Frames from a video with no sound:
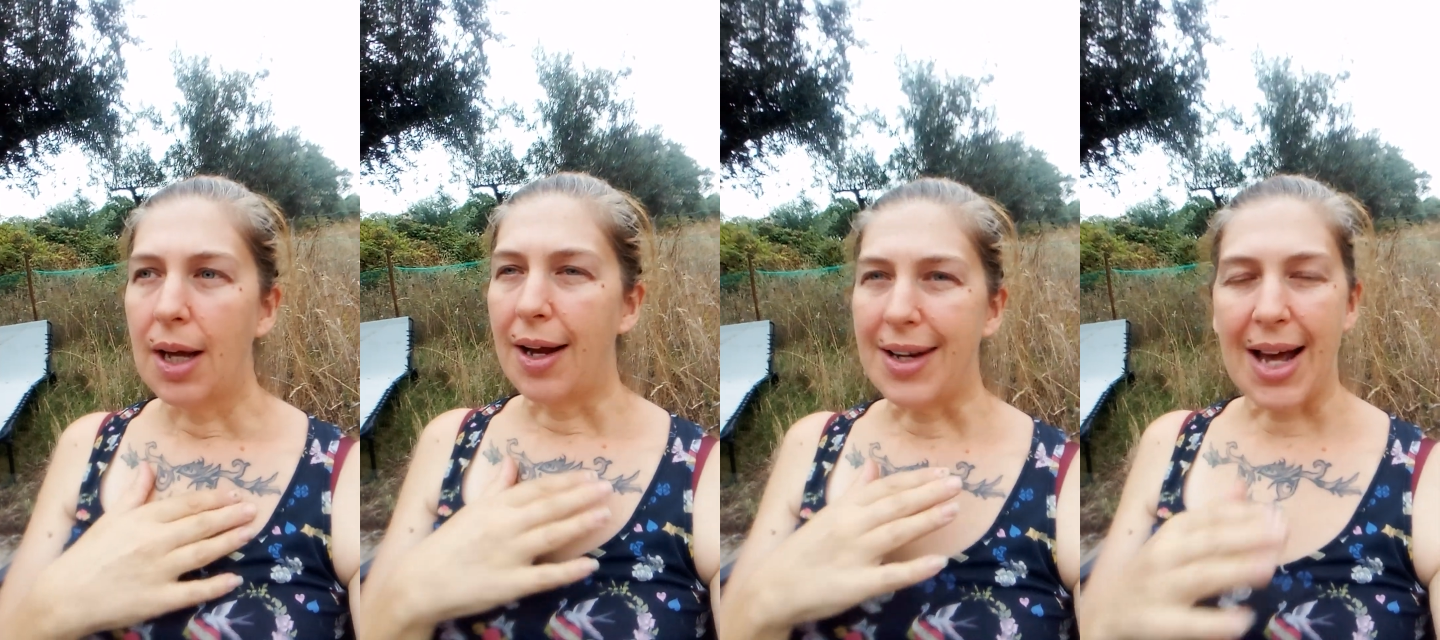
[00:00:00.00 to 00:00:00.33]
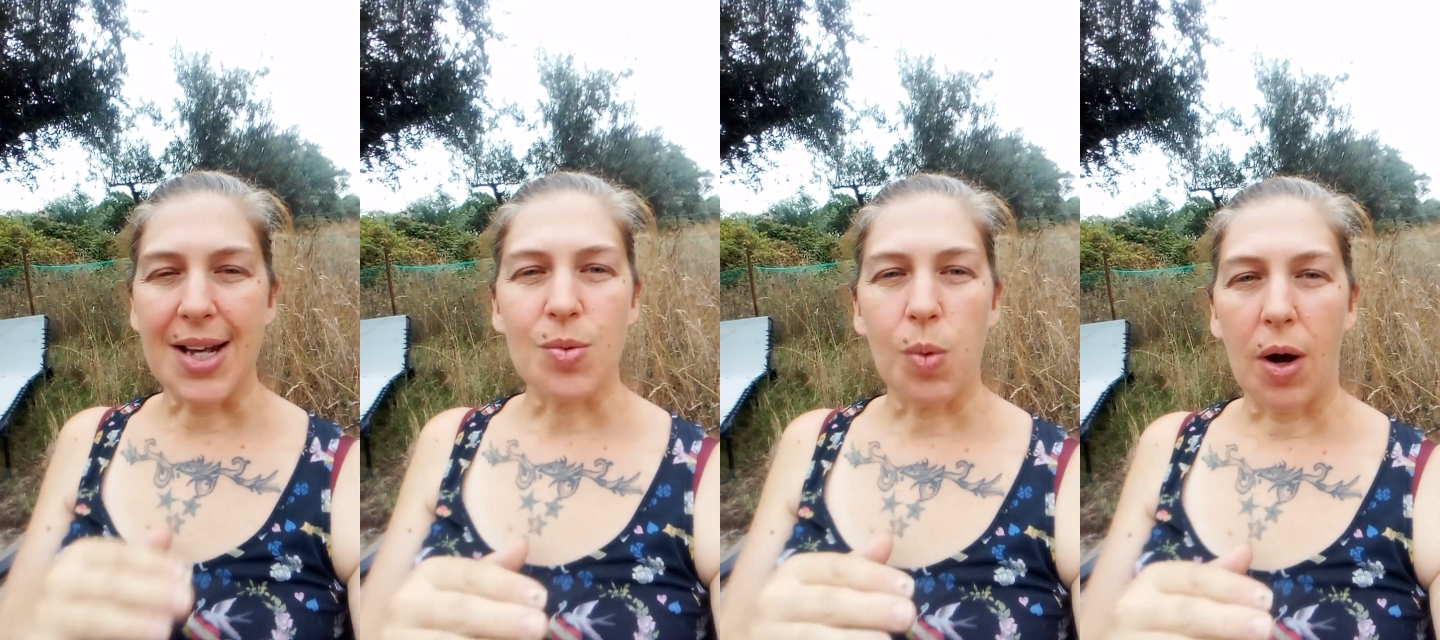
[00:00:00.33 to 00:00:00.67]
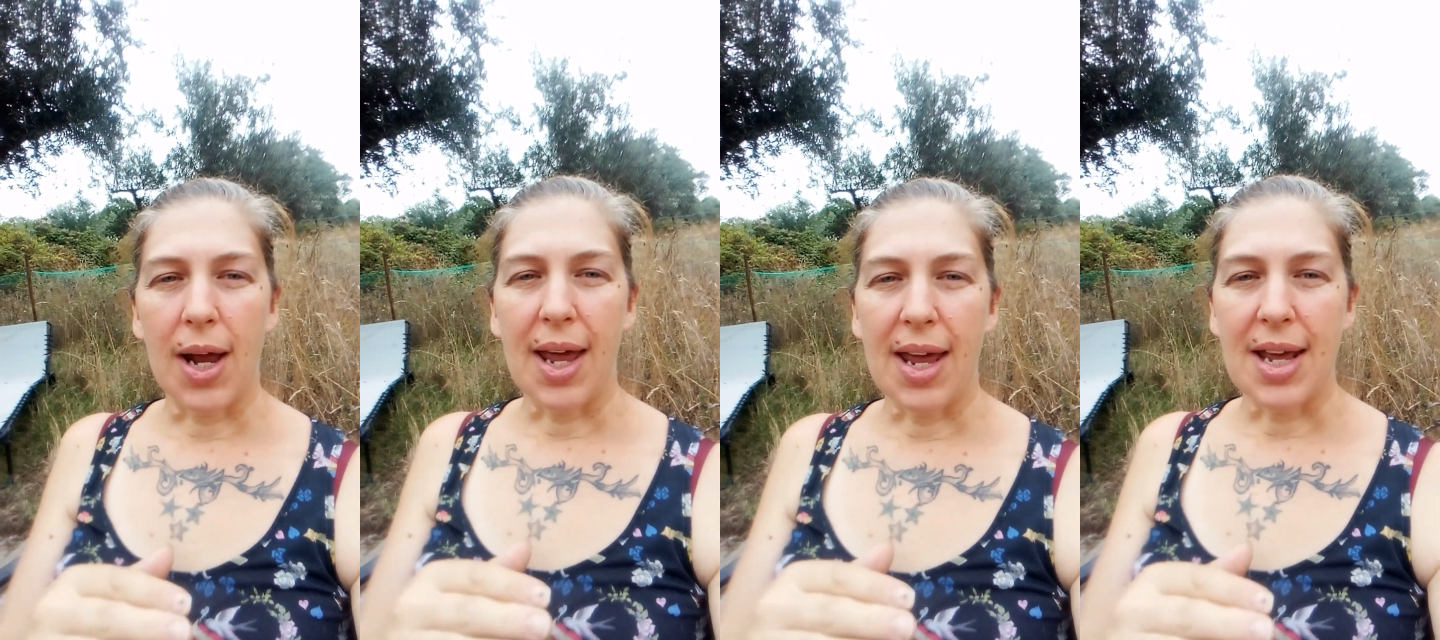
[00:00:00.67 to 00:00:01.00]
And that's what
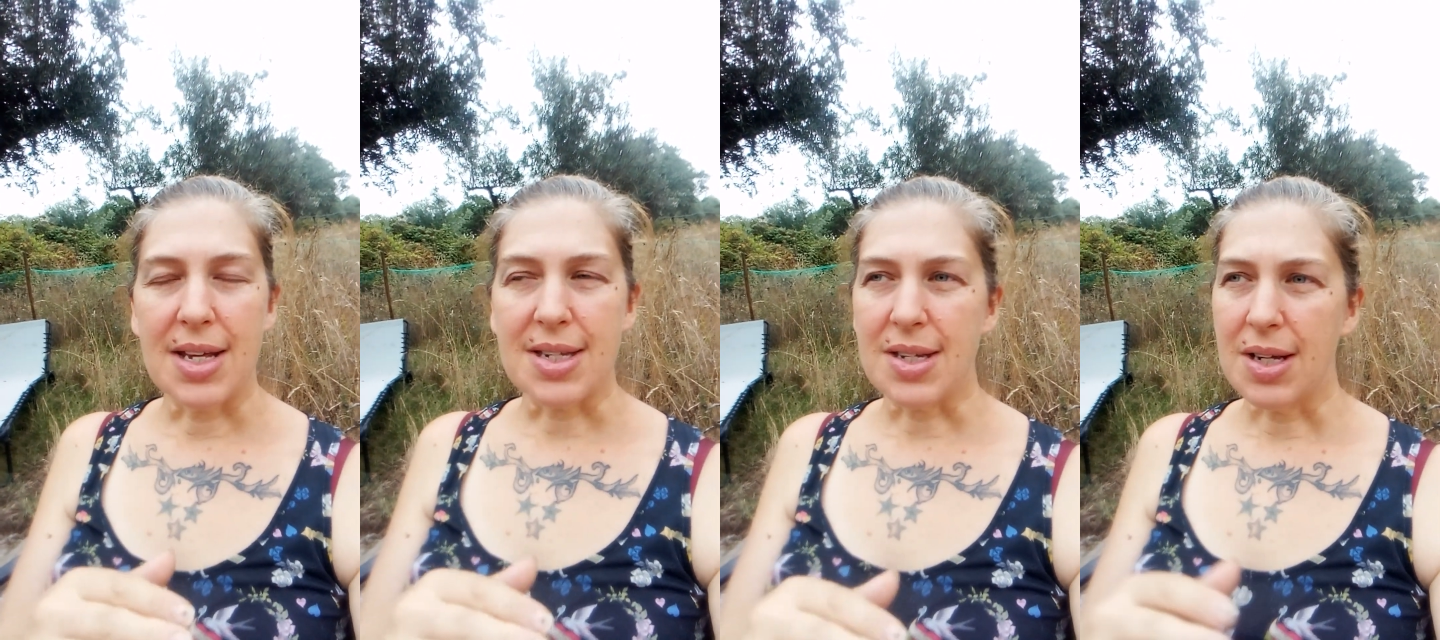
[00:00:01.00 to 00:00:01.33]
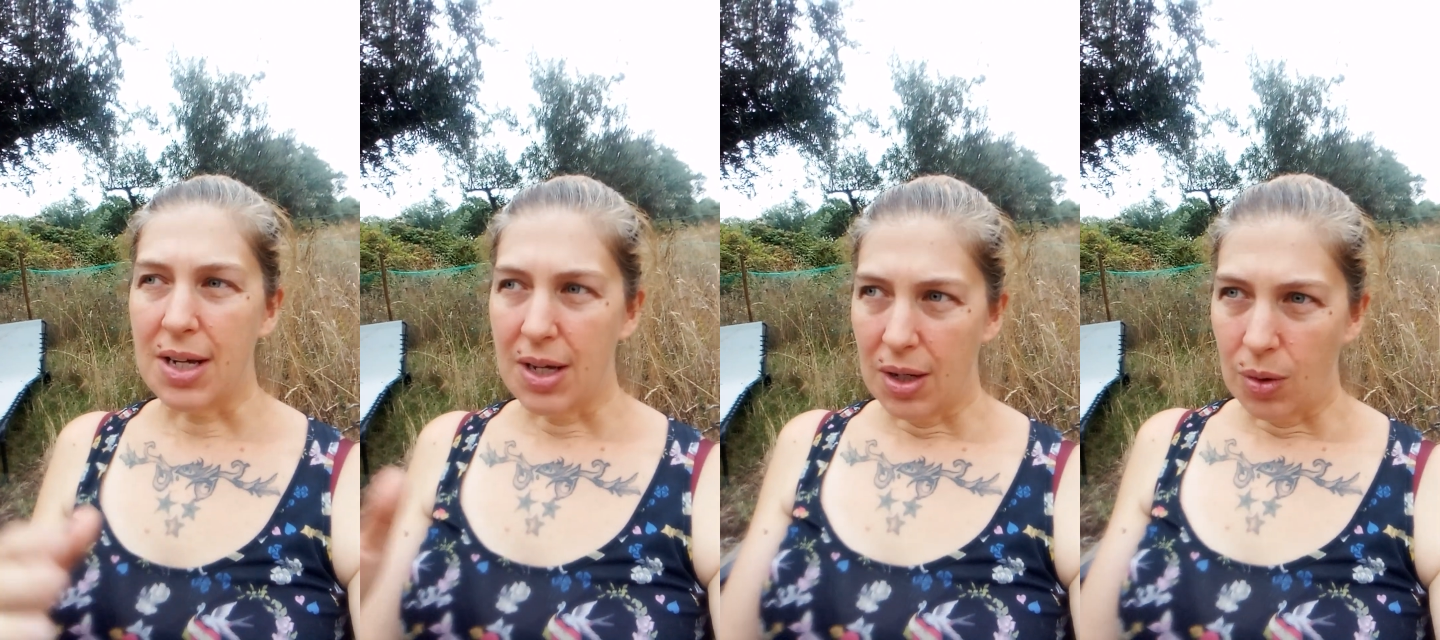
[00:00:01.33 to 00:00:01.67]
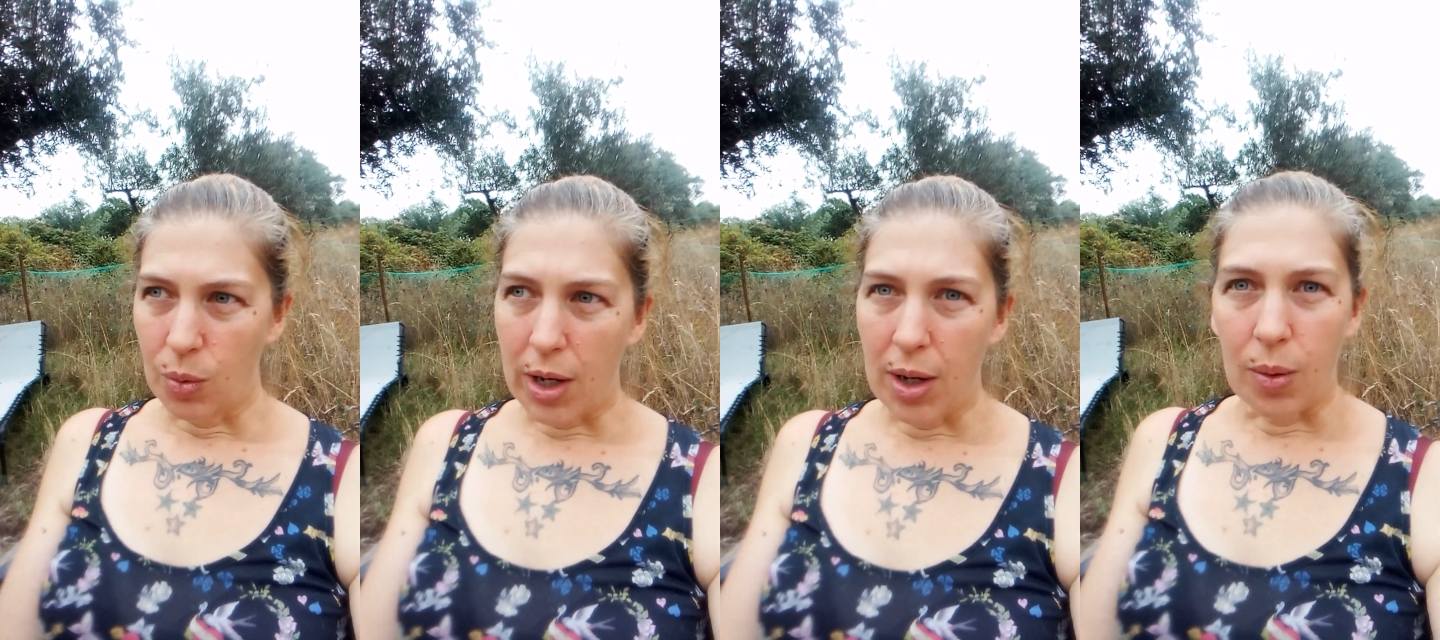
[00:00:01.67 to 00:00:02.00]
it is.
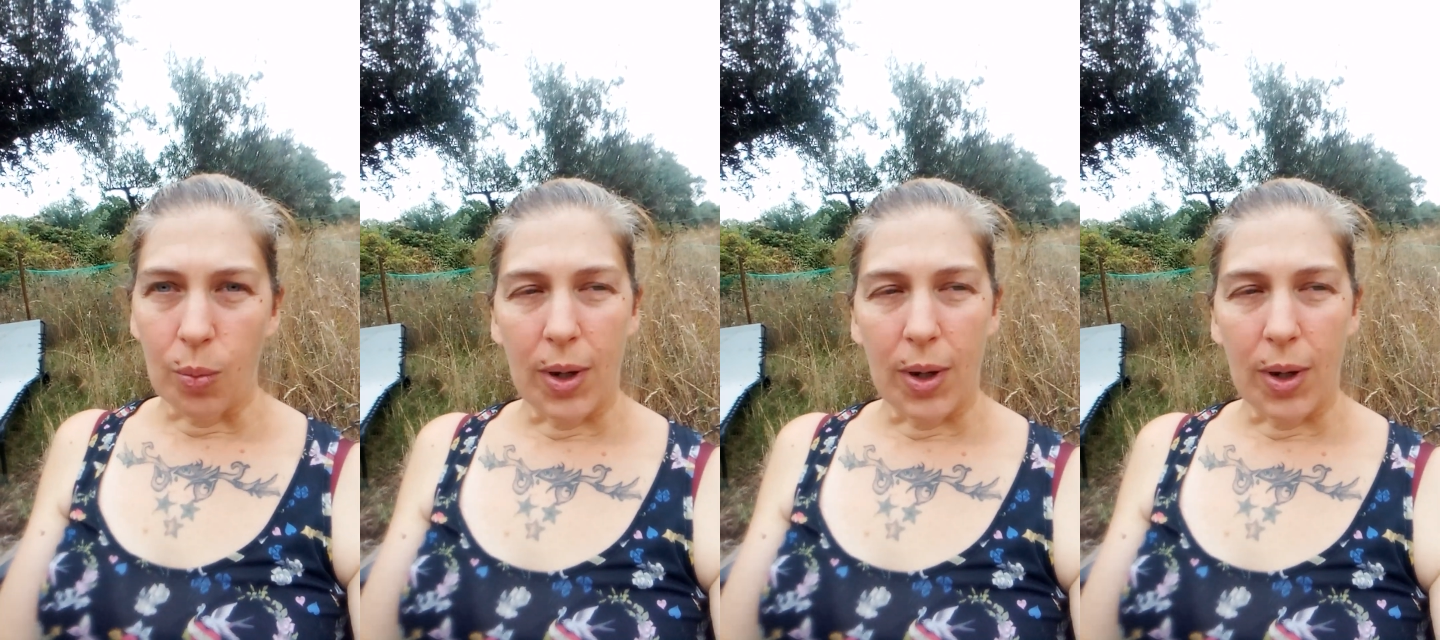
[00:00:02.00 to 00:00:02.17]
We're